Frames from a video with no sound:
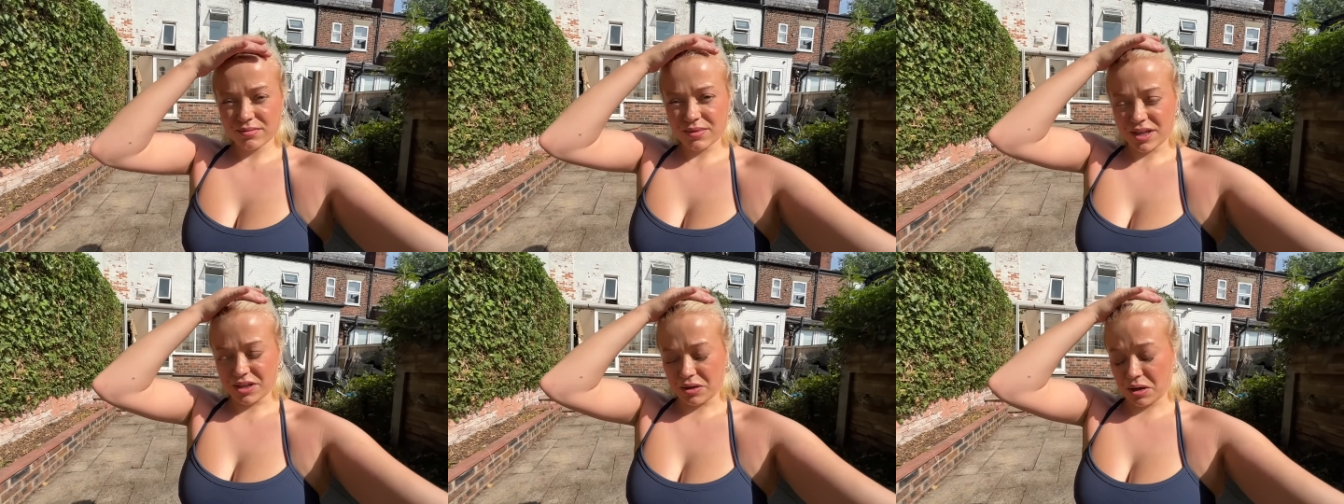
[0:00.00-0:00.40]

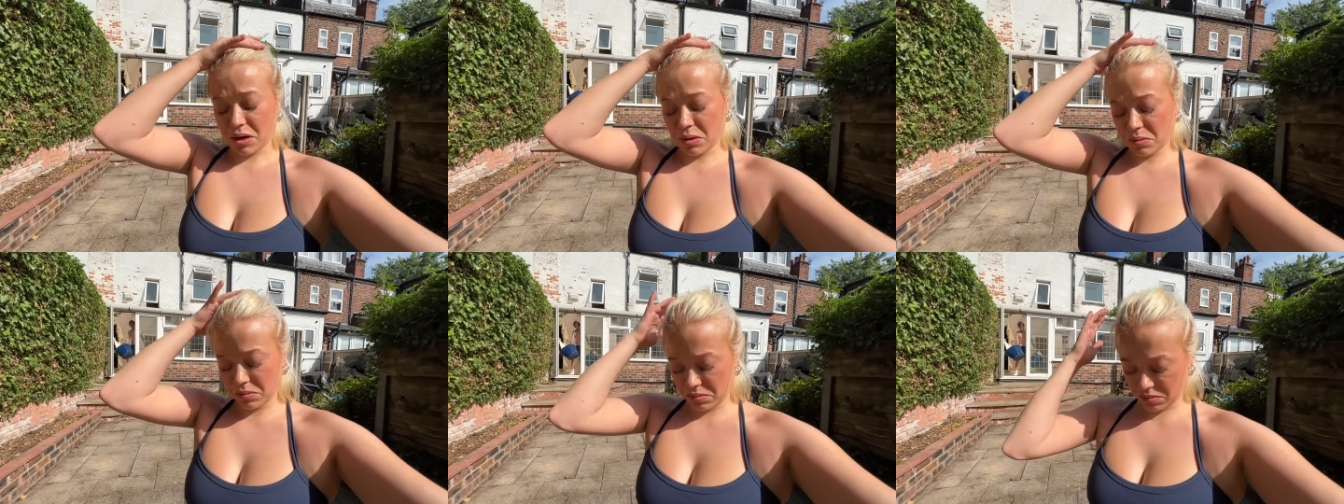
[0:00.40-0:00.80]
I don't
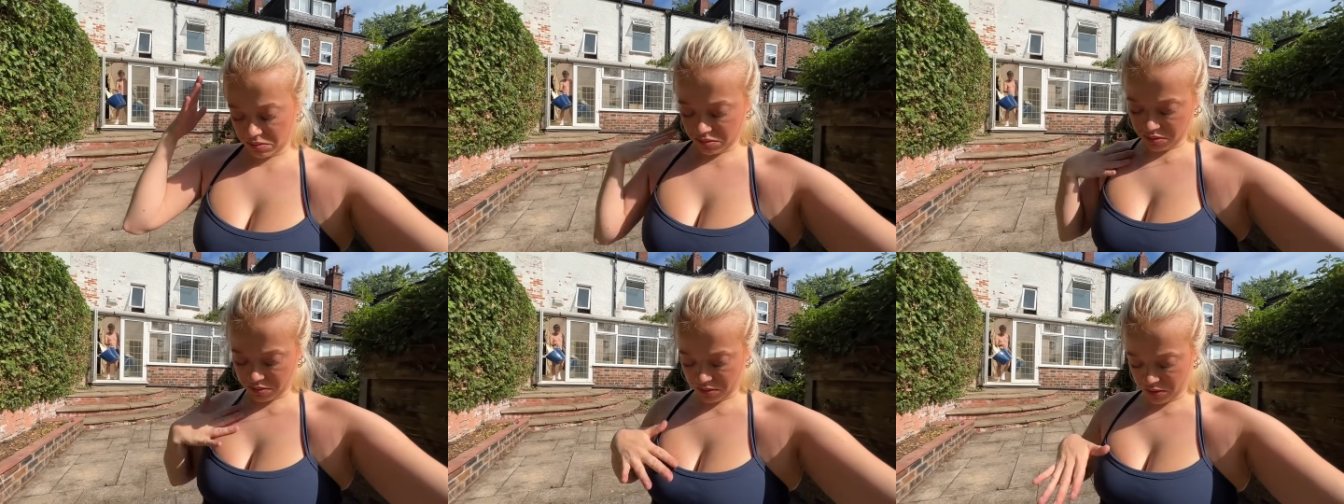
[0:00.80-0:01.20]
know,
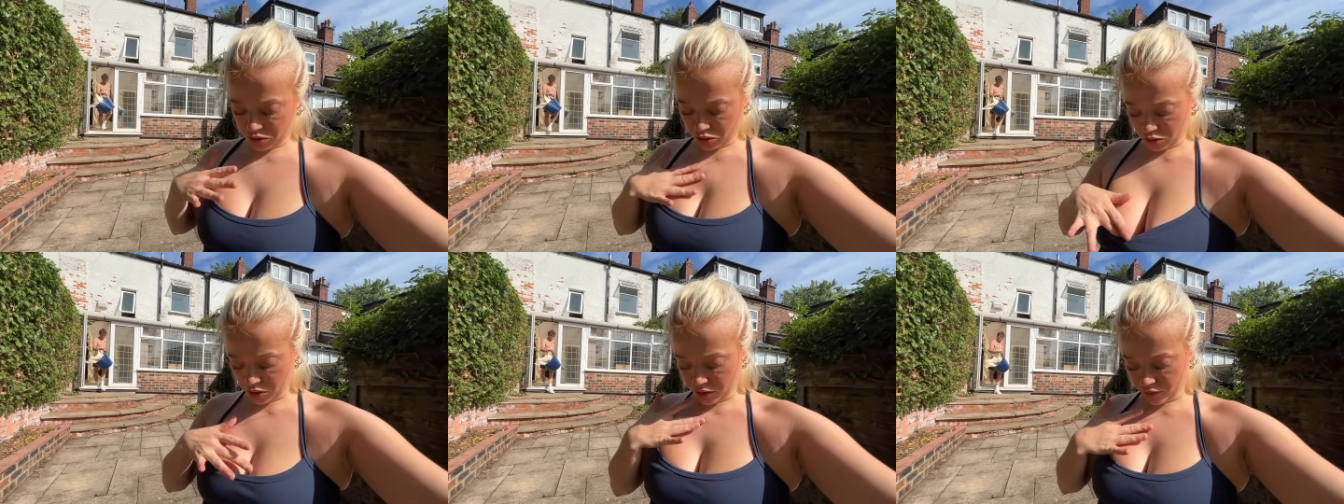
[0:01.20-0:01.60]
it's
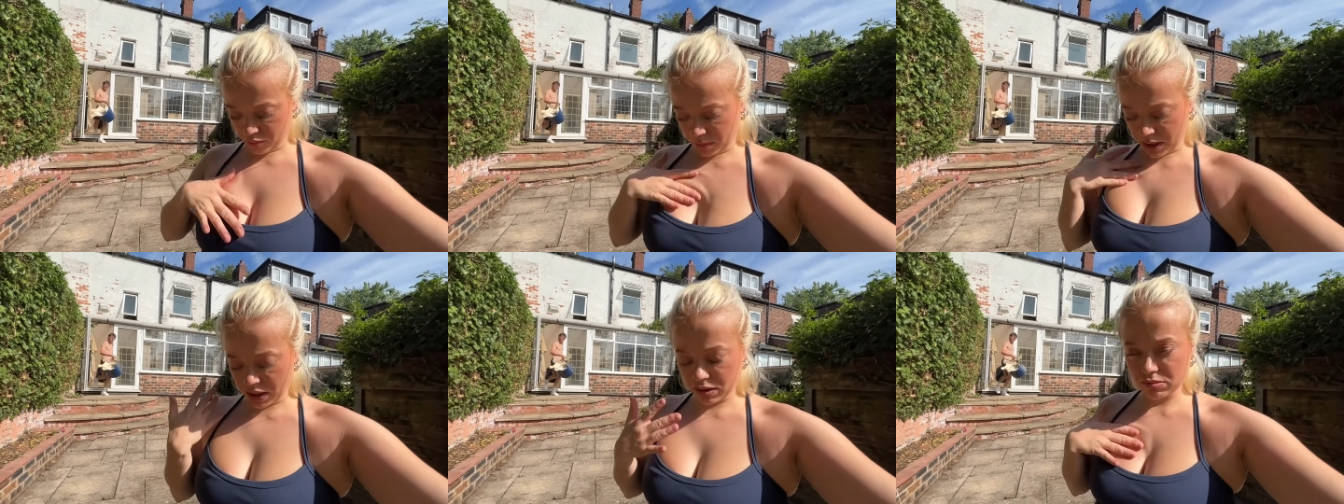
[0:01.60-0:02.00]
all over
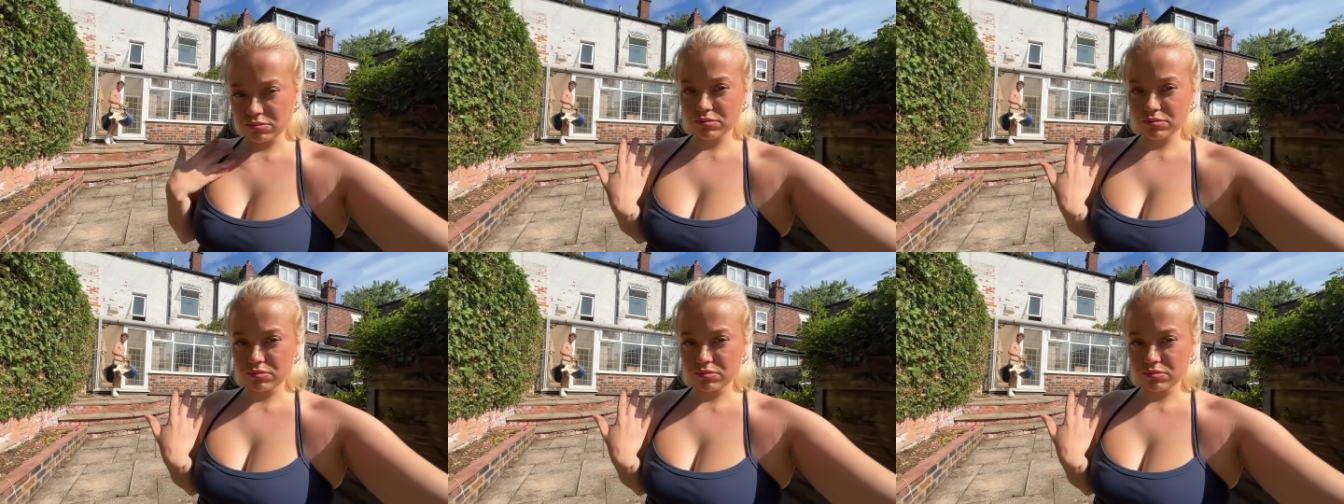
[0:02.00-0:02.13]
me.